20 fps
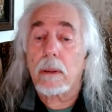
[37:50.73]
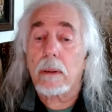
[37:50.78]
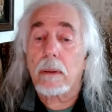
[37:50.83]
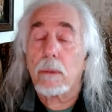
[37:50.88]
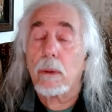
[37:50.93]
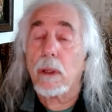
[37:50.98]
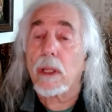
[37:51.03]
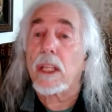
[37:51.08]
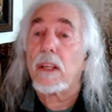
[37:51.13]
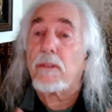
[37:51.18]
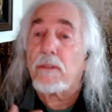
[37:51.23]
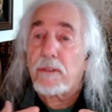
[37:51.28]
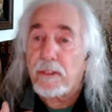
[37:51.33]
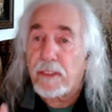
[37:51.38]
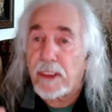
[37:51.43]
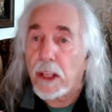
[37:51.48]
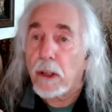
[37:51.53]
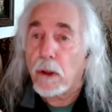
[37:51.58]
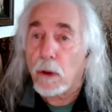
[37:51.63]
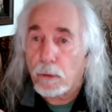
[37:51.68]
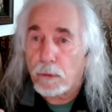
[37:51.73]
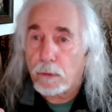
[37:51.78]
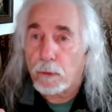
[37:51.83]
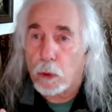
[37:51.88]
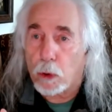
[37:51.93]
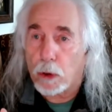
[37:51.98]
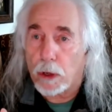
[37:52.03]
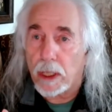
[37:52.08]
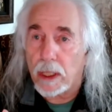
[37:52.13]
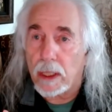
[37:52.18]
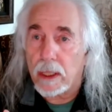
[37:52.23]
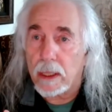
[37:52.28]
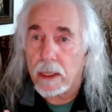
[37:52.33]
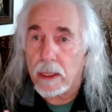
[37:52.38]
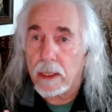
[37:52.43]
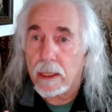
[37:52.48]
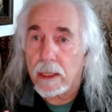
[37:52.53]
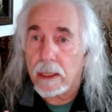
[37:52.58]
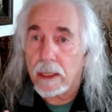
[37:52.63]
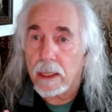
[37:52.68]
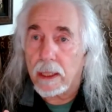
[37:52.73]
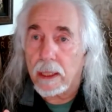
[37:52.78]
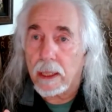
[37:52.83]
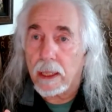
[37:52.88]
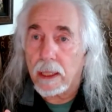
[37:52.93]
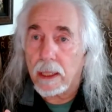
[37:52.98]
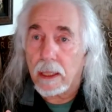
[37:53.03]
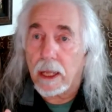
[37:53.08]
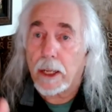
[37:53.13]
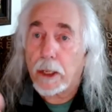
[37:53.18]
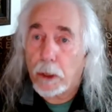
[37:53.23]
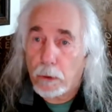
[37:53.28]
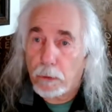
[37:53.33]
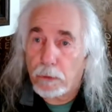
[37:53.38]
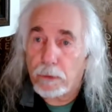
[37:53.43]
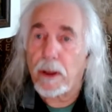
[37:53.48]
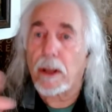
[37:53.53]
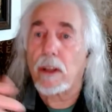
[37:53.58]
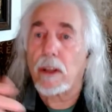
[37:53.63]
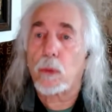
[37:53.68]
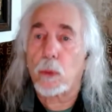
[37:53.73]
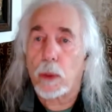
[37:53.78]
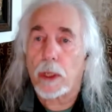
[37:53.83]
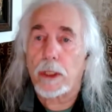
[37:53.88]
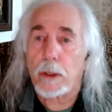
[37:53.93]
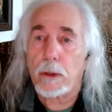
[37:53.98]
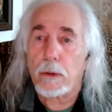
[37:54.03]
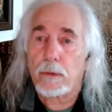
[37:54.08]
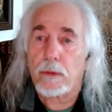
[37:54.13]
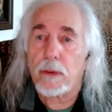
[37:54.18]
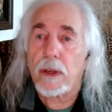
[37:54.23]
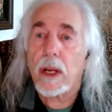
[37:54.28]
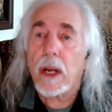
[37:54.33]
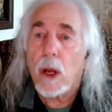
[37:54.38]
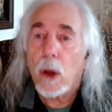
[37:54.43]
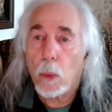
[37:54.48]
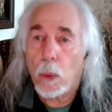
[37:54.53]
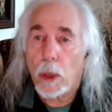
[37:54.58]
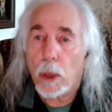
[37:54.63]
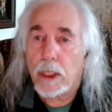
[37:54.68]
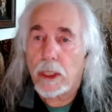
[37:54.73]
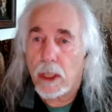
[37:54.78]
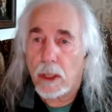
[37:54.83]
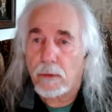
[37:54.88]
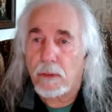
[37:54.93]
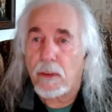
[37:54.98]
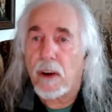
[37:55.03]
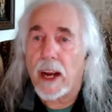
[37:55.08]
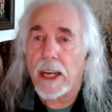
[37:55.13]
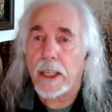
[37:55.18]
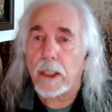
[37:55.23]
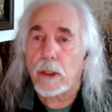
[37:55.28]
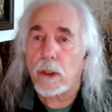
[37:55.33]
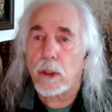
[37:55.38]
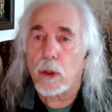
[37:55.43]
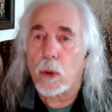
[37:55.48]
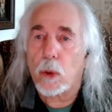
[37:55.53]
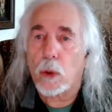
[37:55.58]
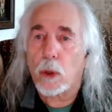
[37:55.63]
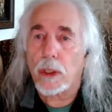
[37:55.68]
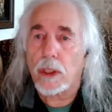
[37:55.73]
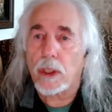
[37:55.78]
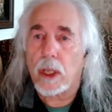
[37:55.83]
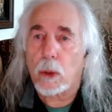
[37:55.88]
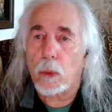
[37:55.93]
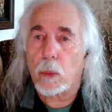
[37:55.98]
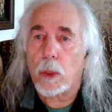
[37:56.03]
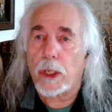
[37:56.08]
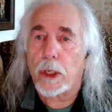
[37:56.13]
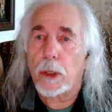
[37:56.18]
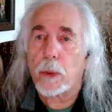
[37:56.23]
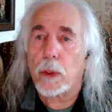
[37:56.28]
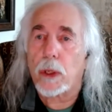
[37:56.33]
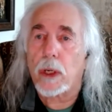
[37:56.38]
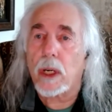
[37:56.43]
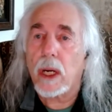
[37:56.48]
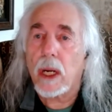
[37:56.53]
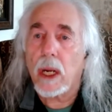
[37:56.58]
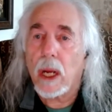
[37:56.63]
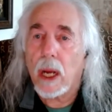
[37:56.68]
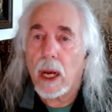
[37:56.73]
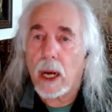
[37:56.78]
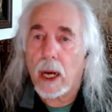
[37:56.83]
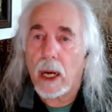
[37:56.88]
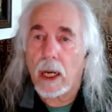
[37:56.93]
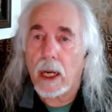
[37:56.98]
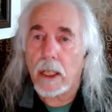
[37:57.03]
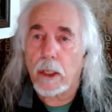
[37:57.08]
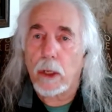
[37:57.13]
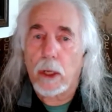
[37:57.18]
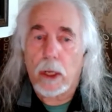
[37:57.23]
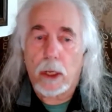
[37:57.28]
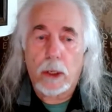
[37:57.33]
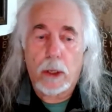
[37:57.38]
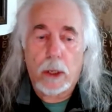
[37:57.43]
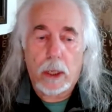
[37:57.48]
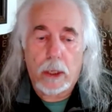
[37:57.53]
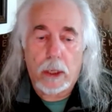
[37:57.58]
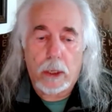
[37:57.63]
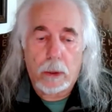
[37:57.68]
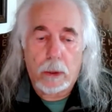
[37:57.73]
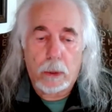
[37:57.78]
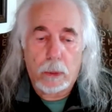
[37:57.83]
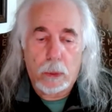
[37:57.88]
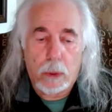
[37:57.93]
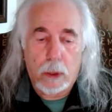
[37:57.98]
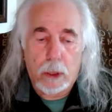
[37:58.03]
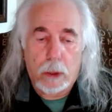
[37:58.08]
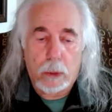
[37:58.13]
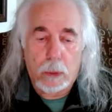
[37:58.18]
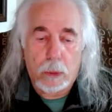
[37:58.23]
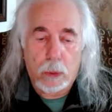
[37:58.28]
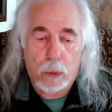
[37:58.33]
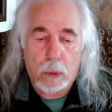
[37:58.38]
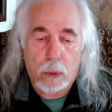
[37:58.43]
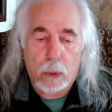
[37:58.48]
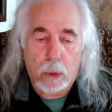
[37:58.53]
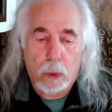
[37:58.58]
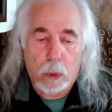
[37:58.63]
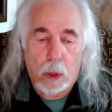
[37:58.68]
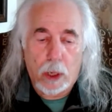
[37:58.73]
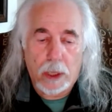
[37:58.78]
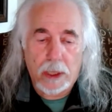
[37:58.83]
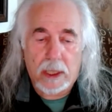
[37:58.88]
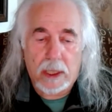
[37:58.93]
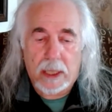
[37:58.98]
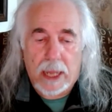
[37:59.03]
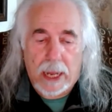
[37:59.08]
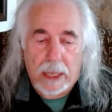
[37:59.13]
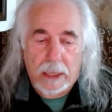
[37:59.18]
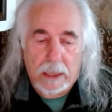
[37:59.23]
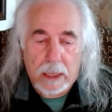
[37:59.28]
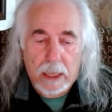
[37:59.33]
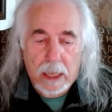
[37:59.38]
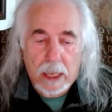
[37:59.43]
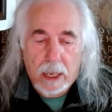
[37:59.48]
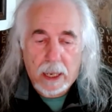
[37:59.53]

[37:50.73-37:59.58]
really feel for it, like you felt when you went to the Finder's course and when you were you lost that